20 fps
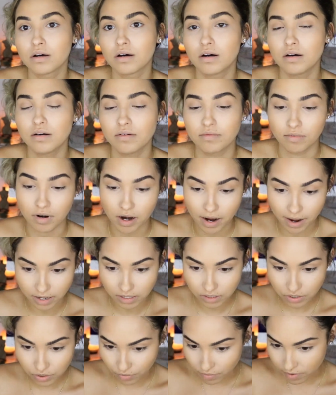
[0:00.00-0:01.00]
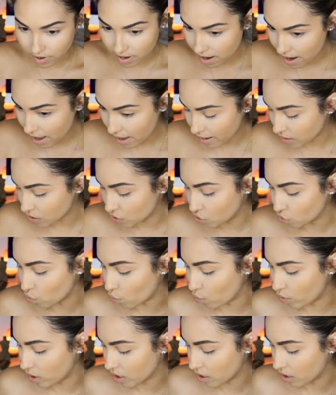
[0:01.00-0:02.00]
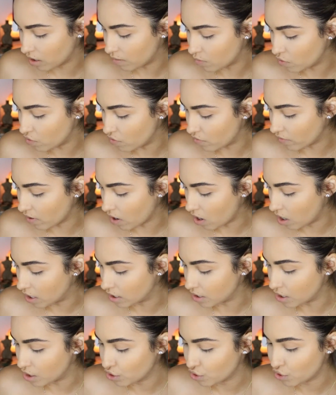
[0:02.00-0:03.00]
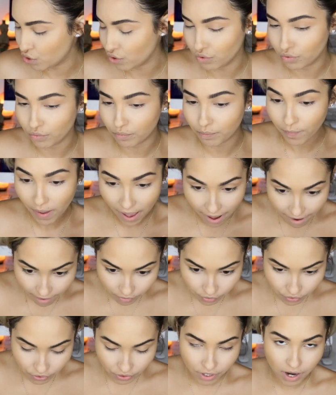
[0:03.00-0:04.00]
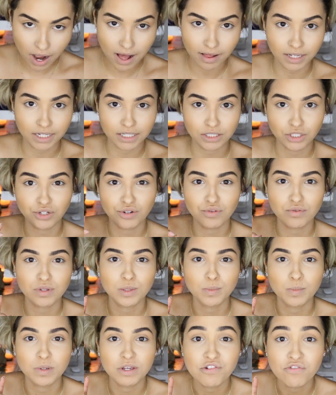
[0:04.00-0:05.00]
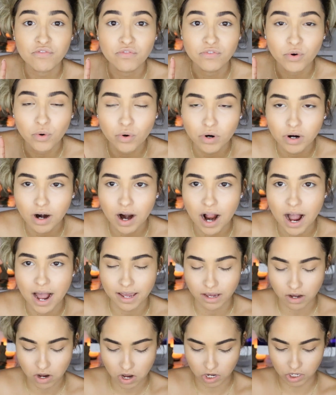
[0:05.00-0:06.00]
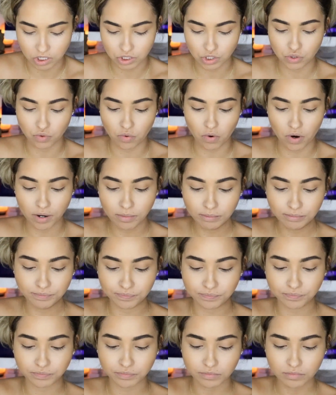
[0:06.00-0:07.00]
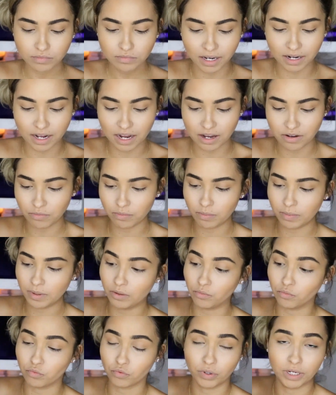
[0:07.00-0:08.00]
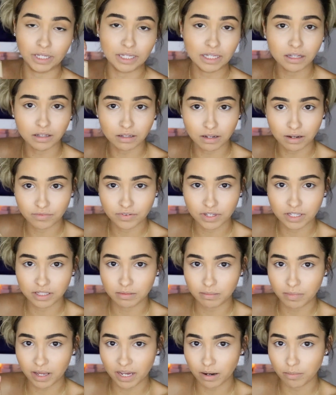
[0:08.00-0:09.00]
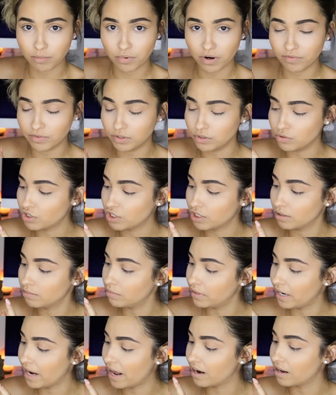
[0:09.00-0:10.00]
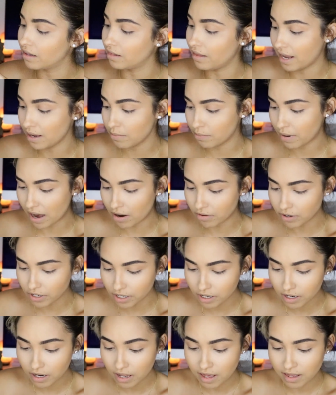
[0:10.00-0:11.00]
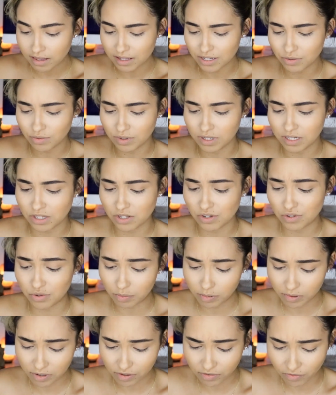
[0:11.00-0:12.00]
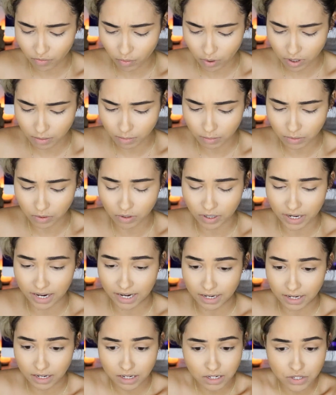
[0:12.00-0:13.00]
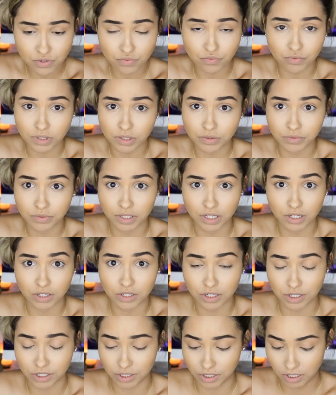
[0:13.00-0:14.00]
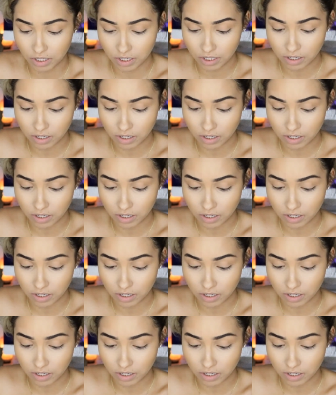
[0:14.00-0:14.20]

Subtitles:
Alright, so next we are going to move on to powder. I like to do this before I contour. And I've been really loving the Makeup Revolution Banana Light Powder. This one is super affordable and it is really, really good.